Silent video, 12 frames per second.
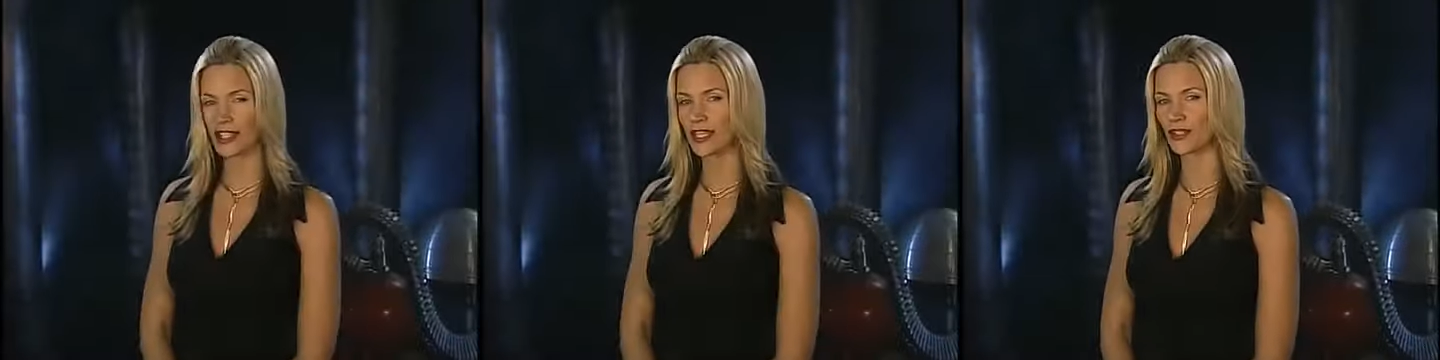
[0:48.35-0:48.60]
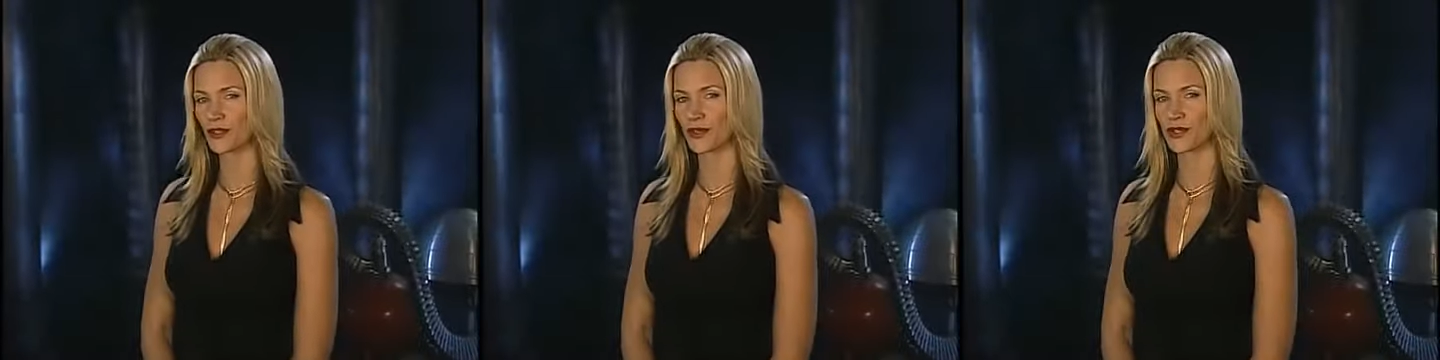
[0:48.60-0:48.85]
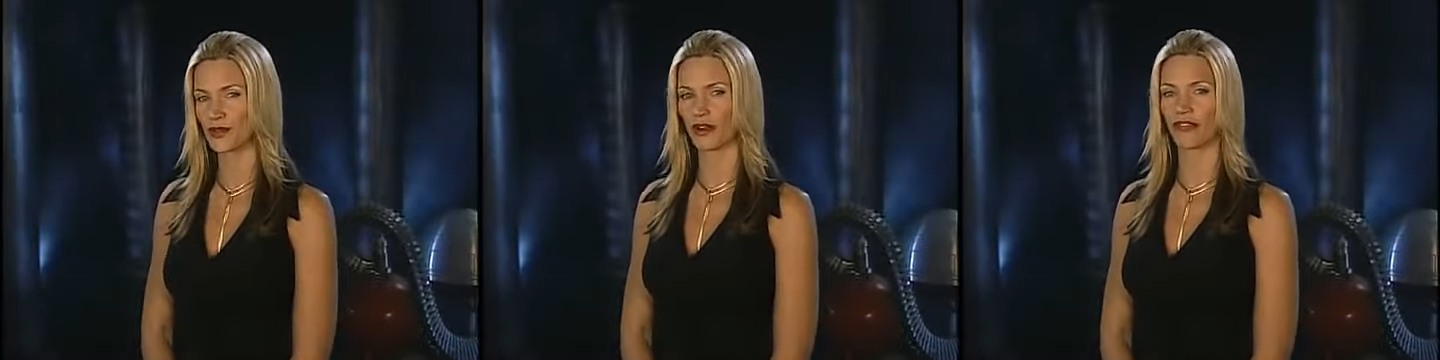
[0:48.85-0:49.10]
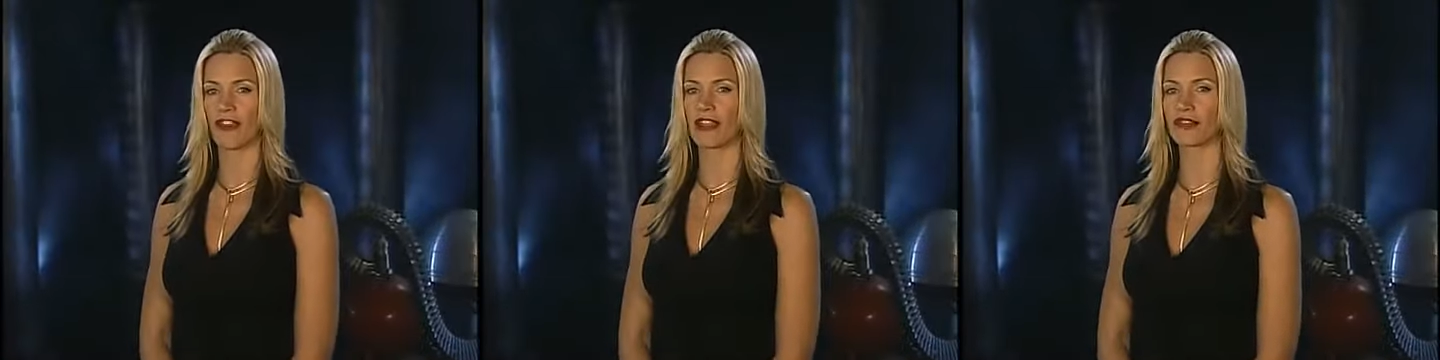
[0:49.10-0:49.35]
killers are
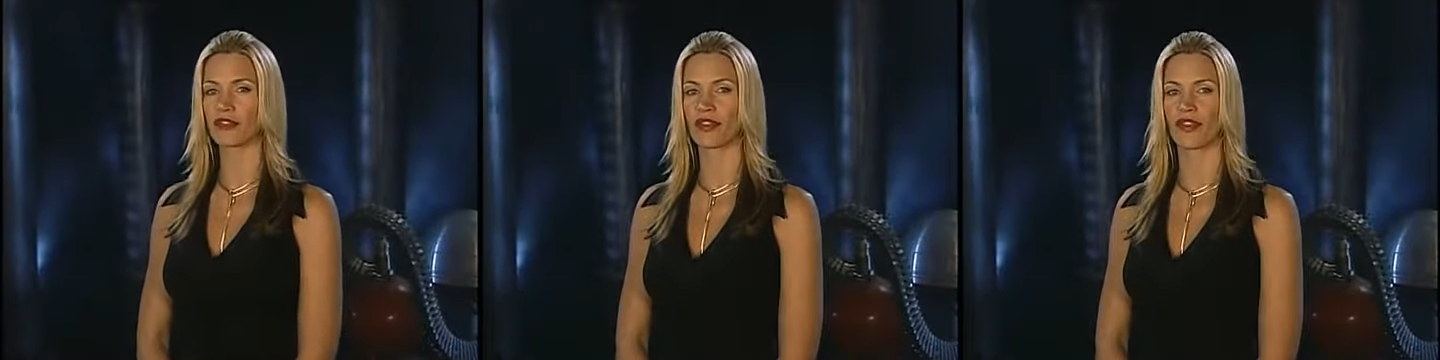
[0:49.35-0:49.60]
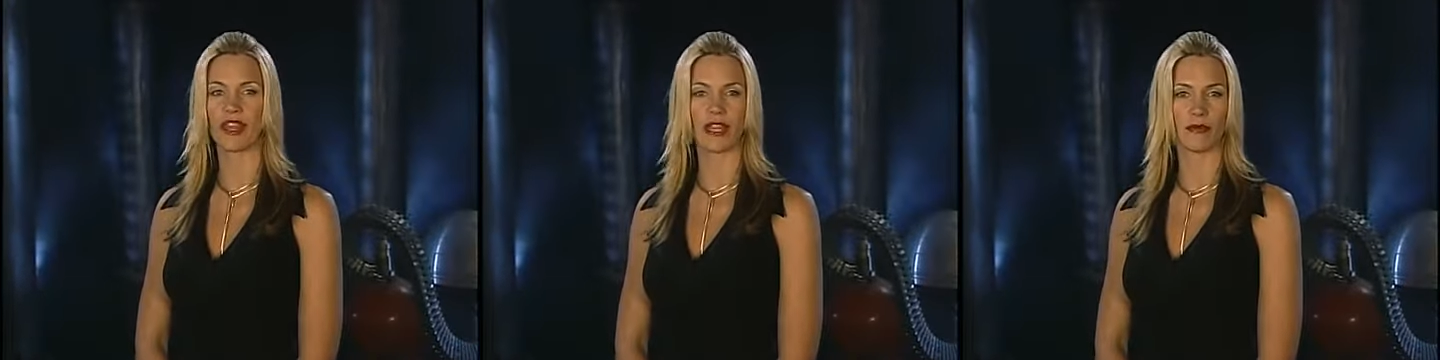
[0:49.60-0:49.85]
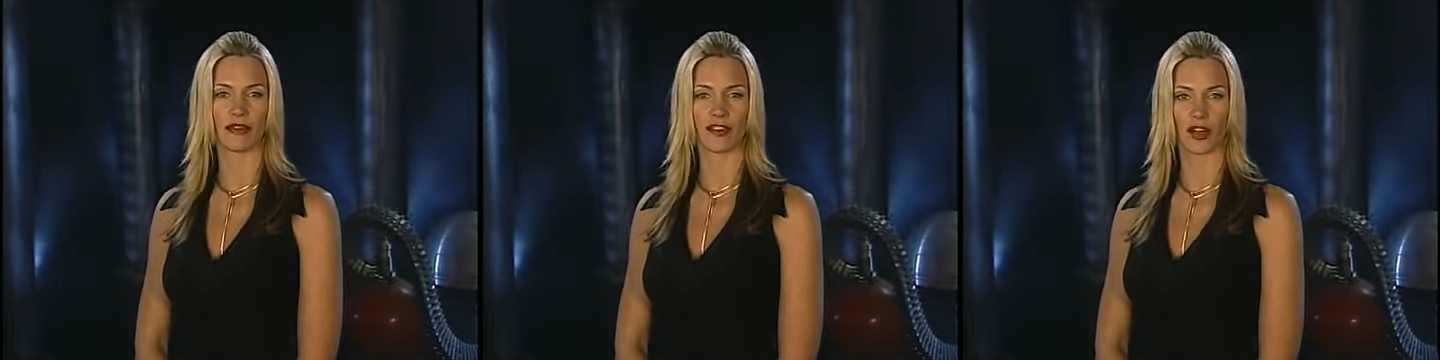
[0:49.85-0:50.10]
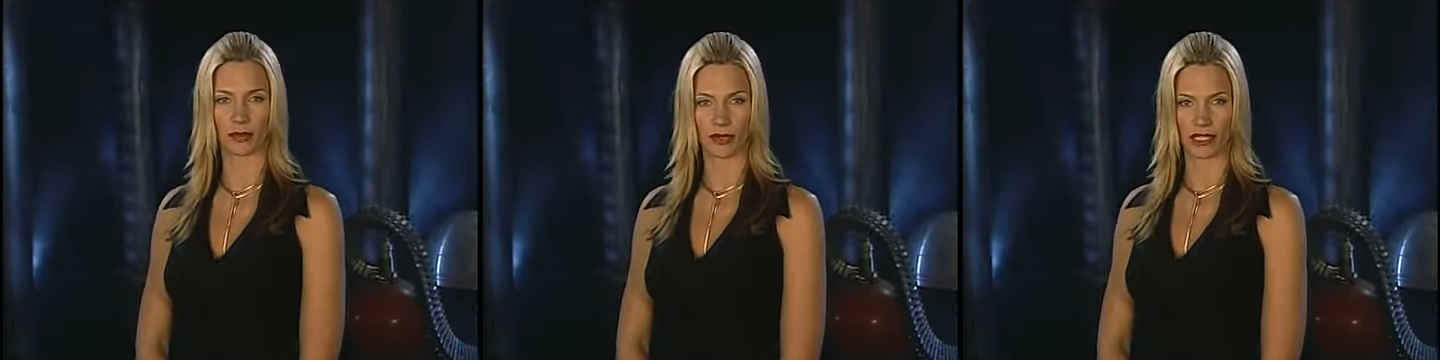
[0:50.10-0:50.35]
a favorite theme of
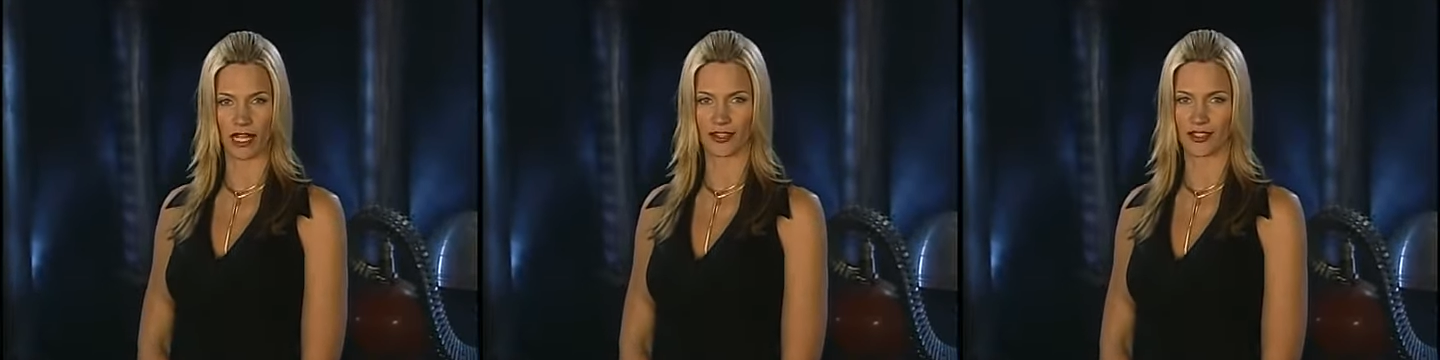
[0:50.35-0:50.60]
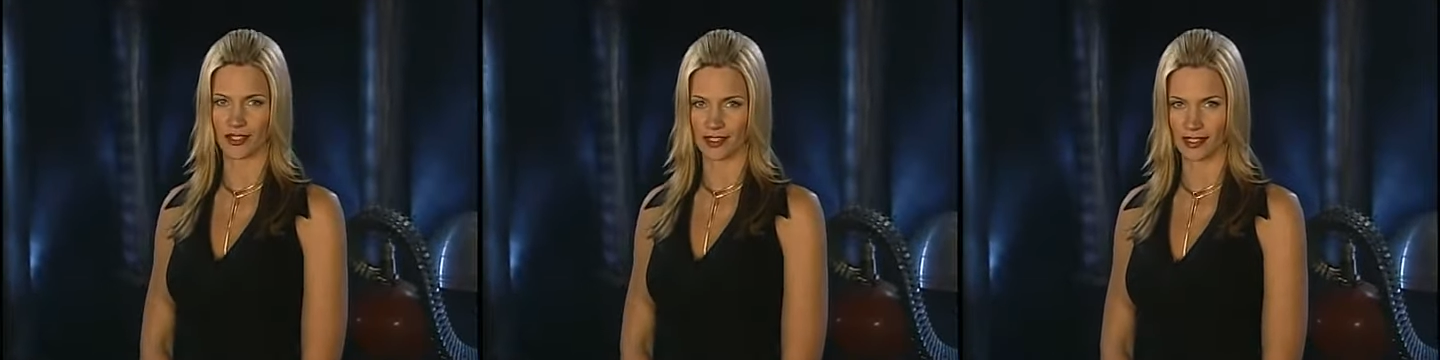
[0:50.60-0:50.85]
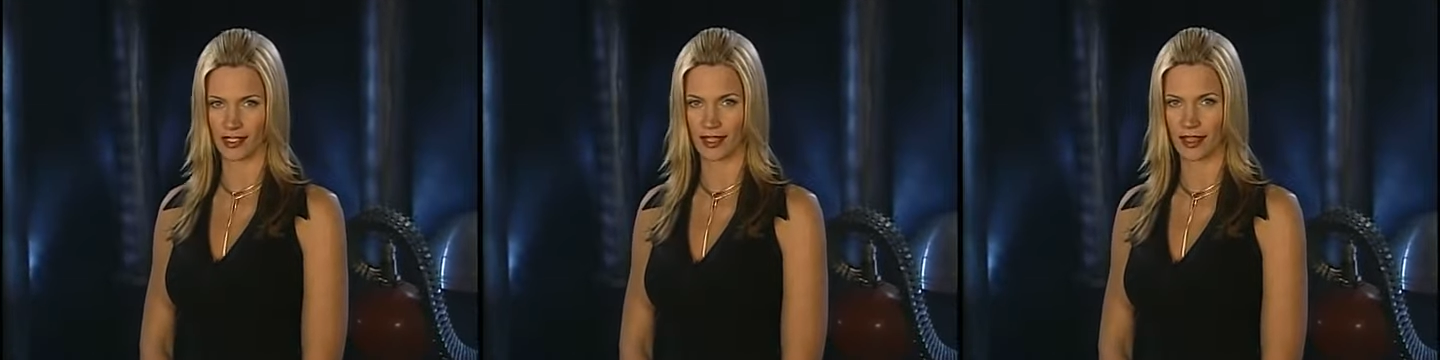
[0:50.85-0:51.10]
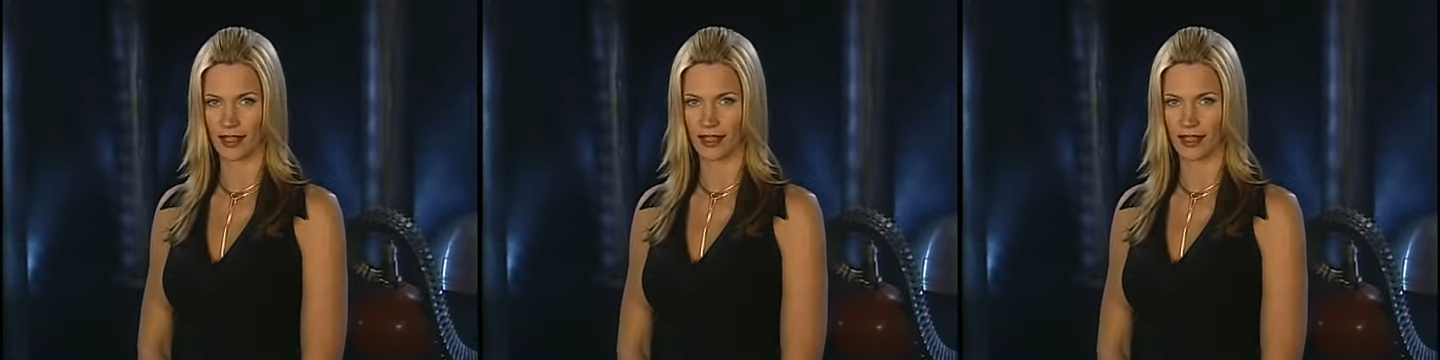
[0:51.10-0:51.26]
urban legends